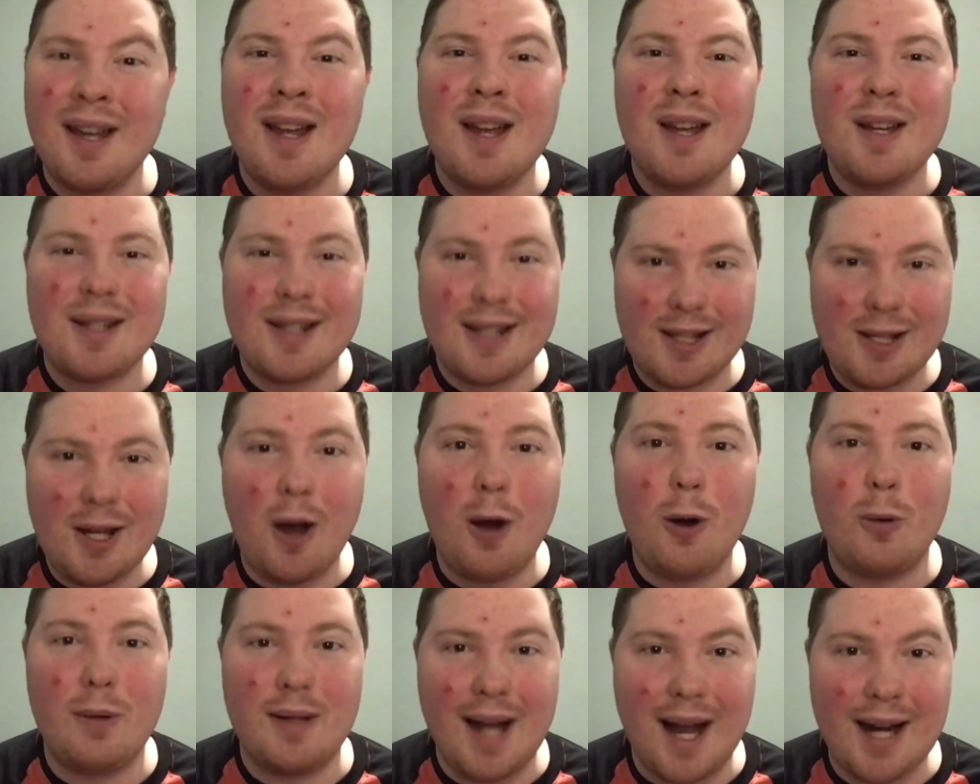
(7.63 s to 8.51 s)

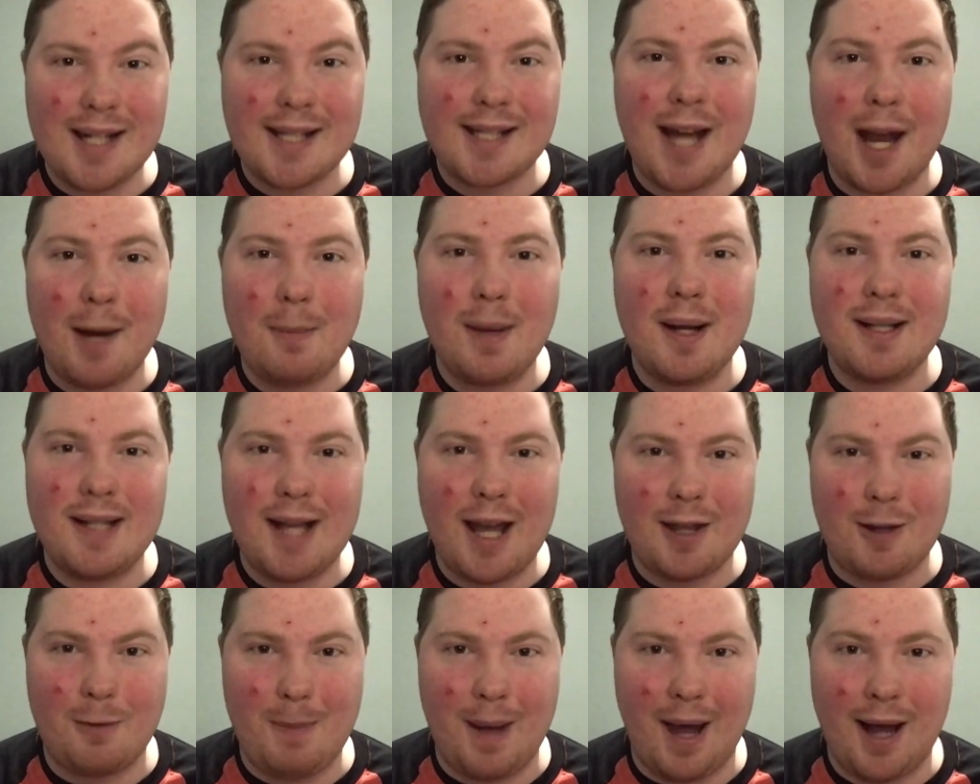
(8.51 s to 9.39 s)
So, next time on
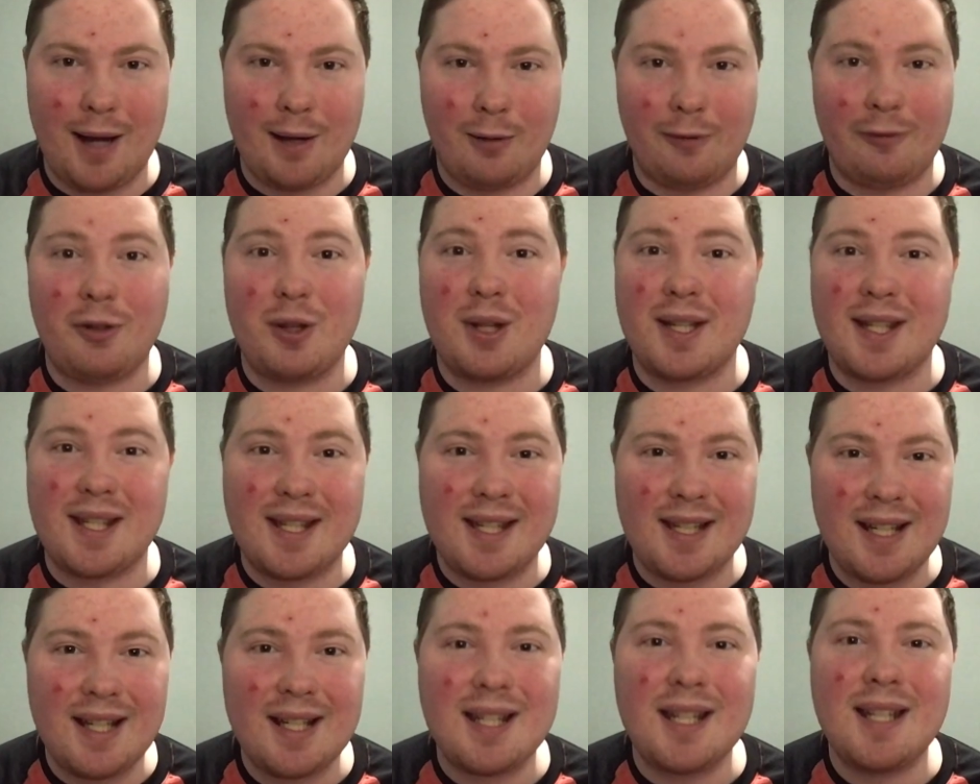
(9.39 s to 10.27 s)
Death Battle for the
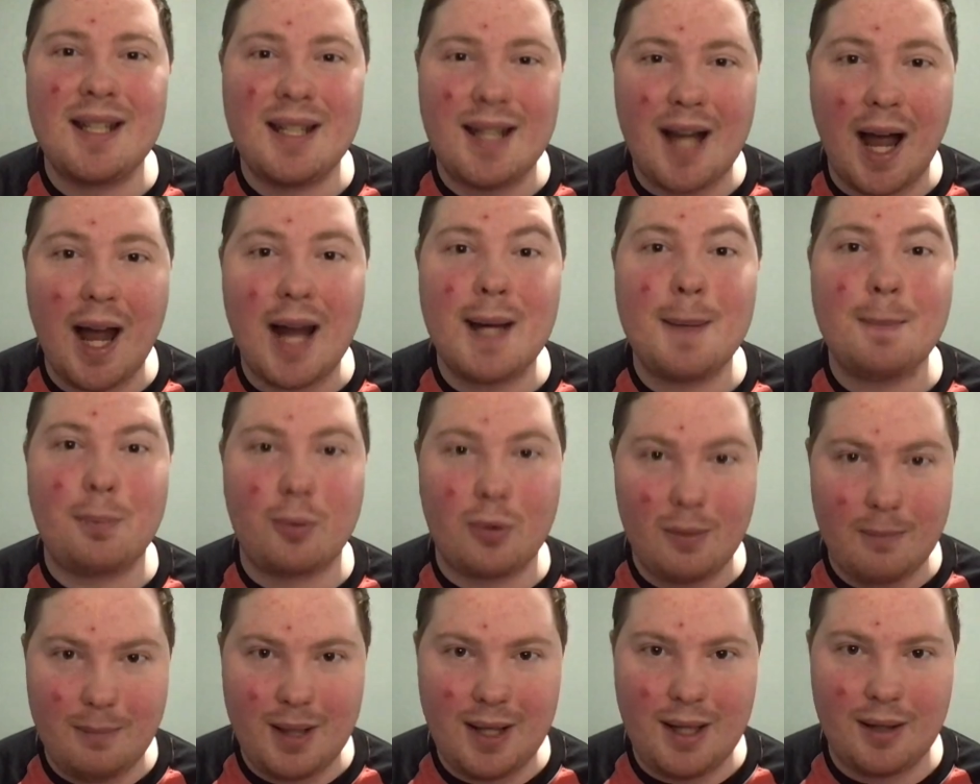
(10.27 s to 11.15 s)
season 9
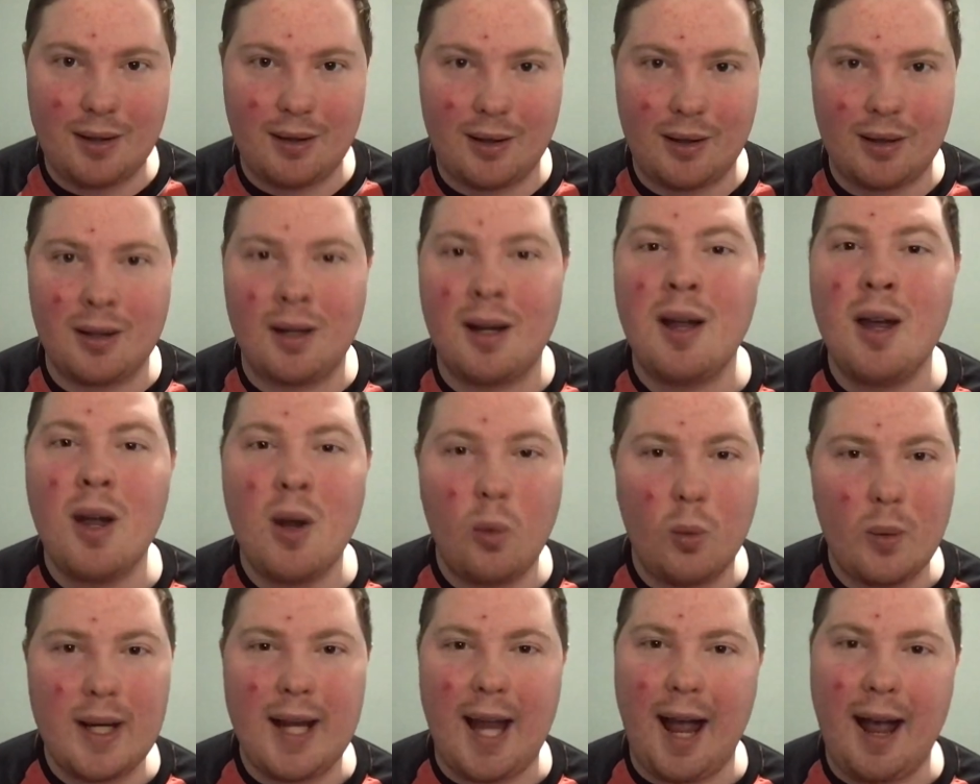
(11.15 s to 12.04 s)
premiere,
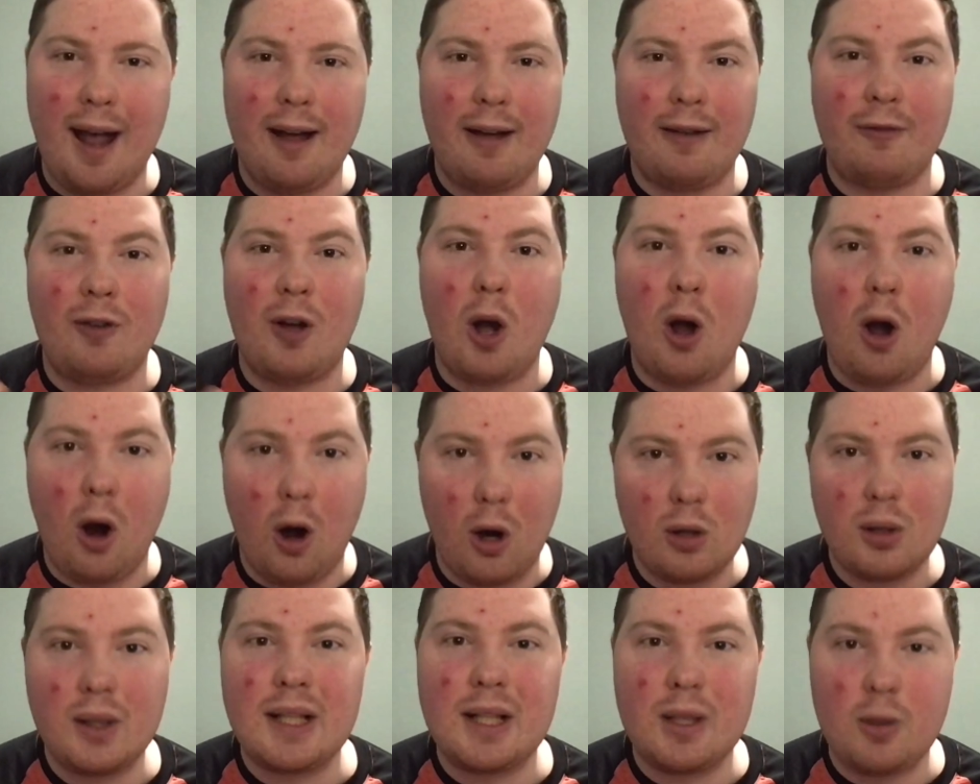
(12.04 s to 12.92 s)
we have
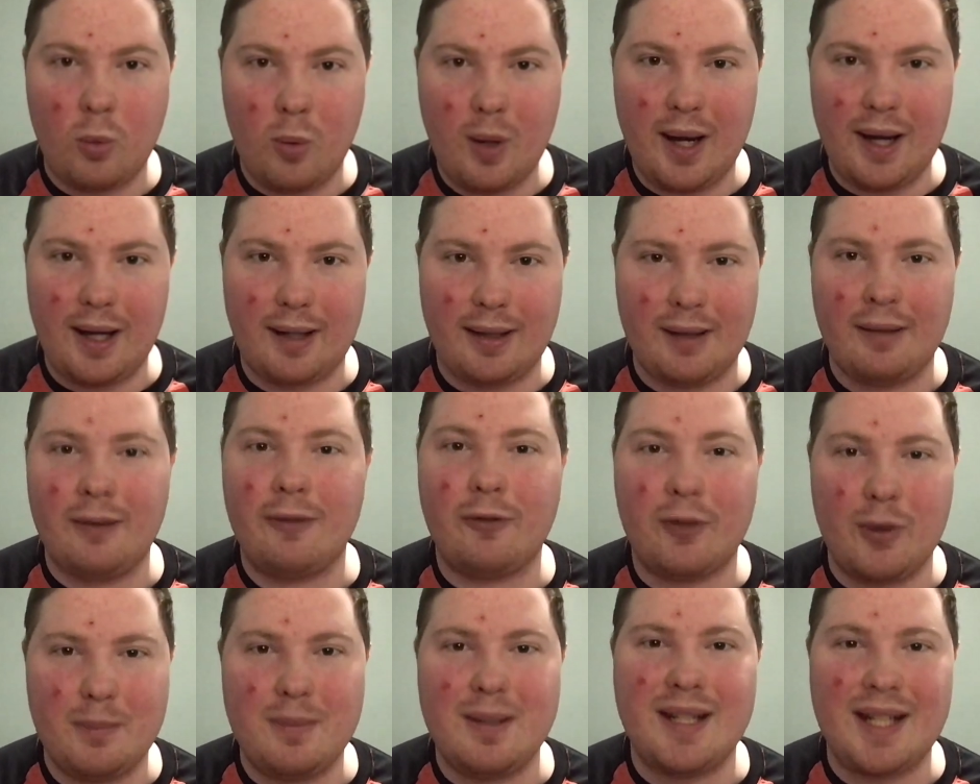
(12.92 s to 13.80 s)
Harley Quinn
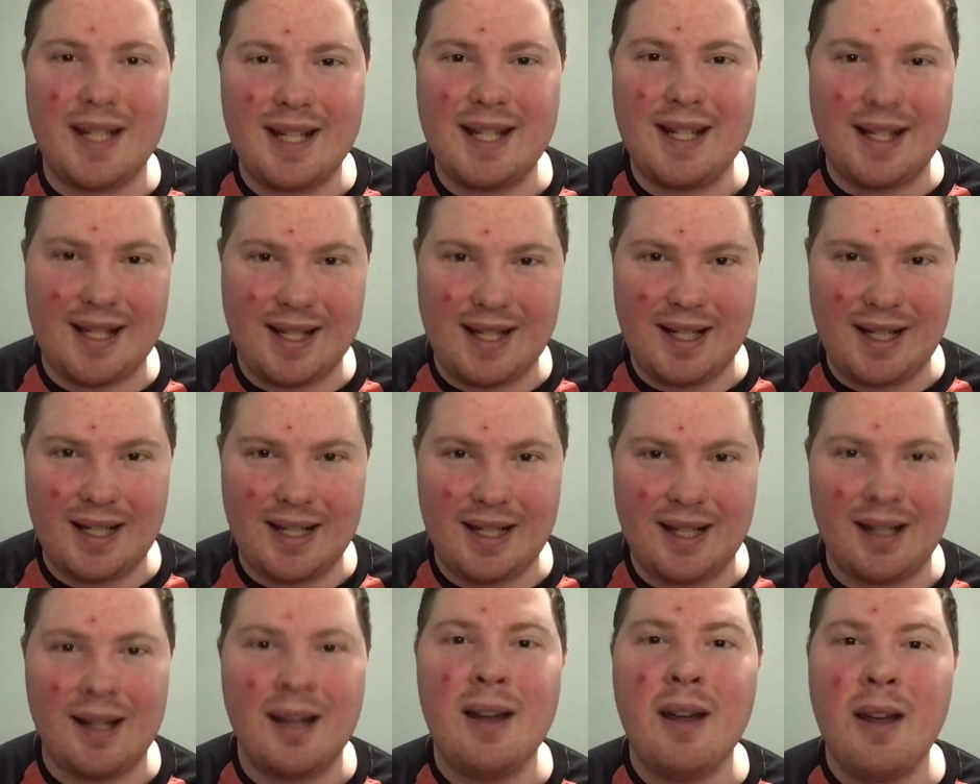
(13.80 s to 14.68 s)
from
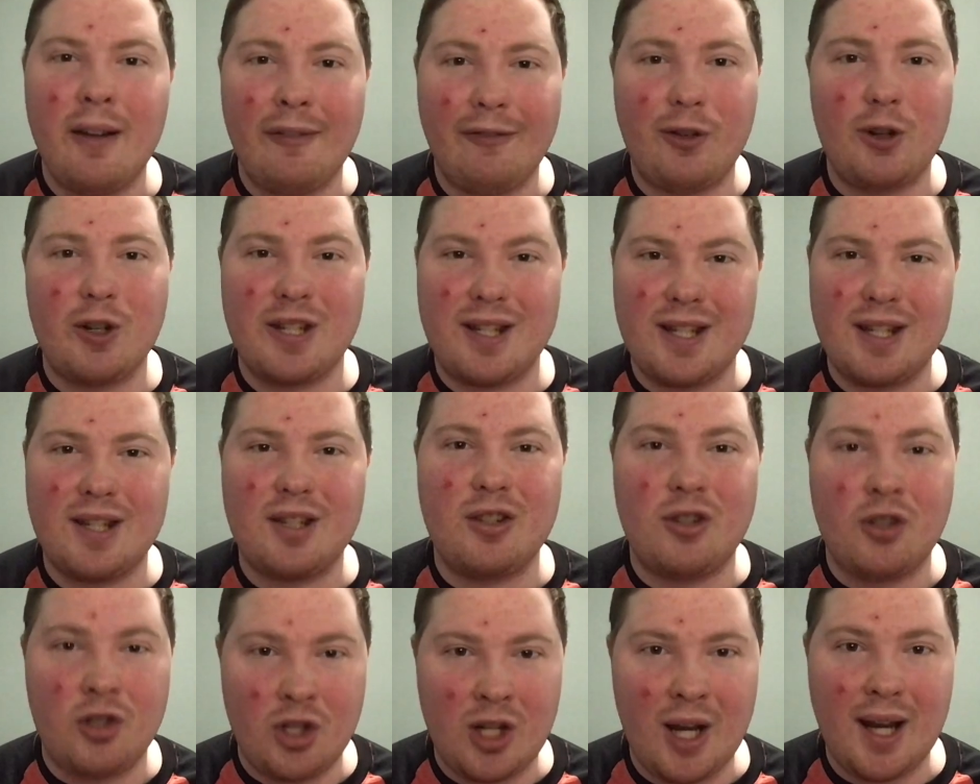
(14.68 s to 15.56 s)
DC versus
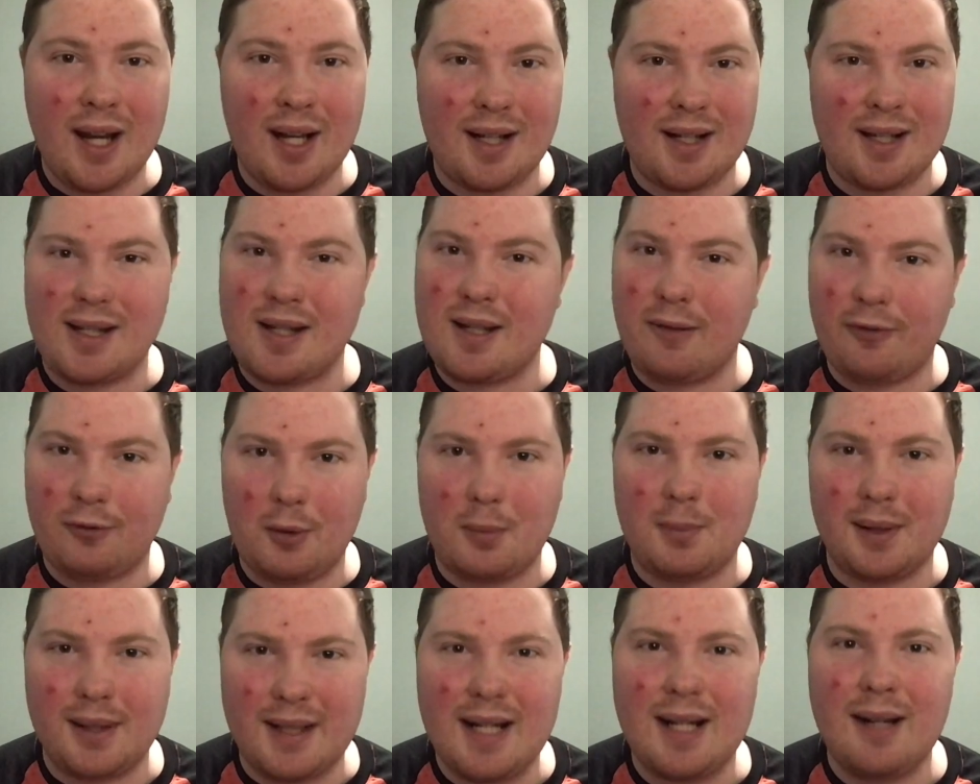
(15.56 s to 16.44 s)
Jinx from
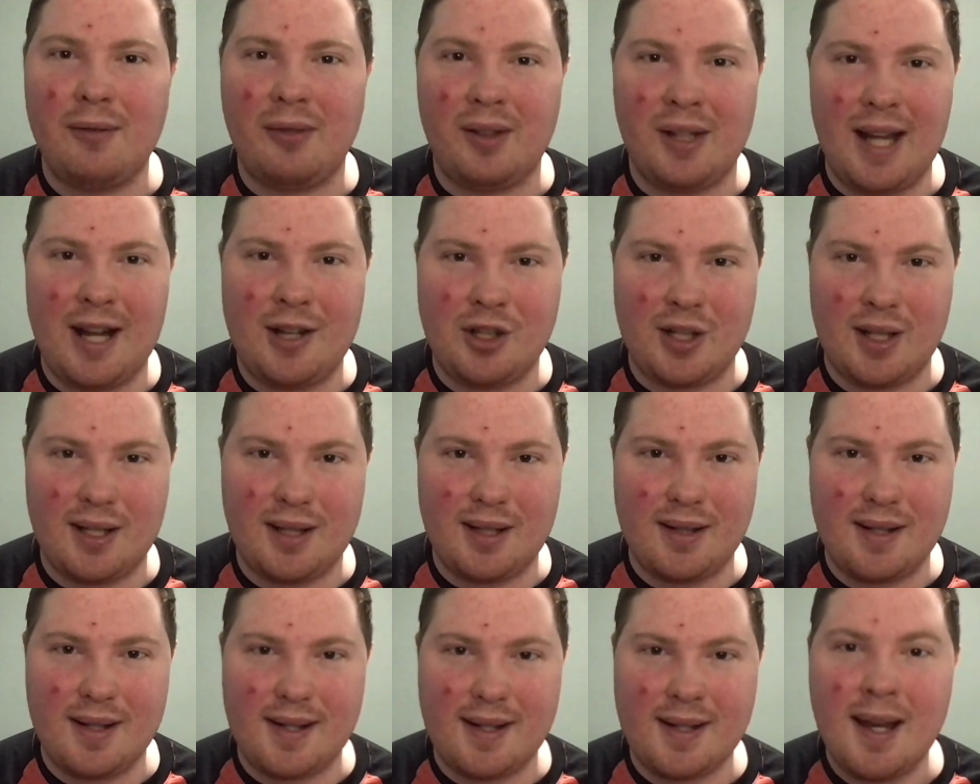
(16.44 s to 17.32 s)
League of
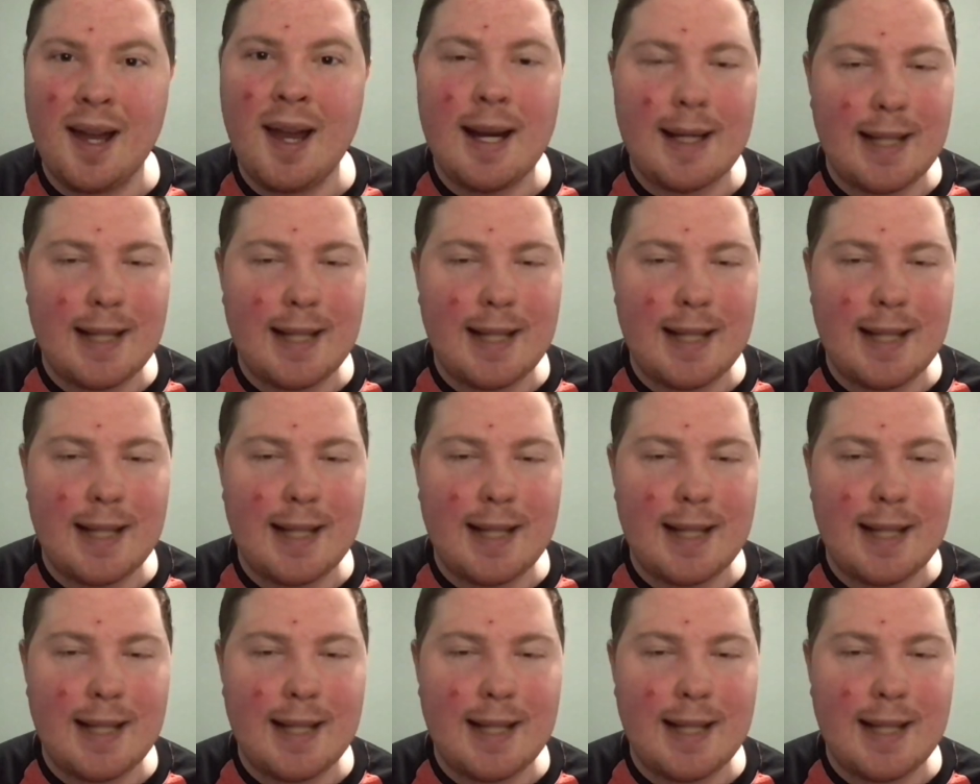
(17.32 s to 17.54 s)
Legends.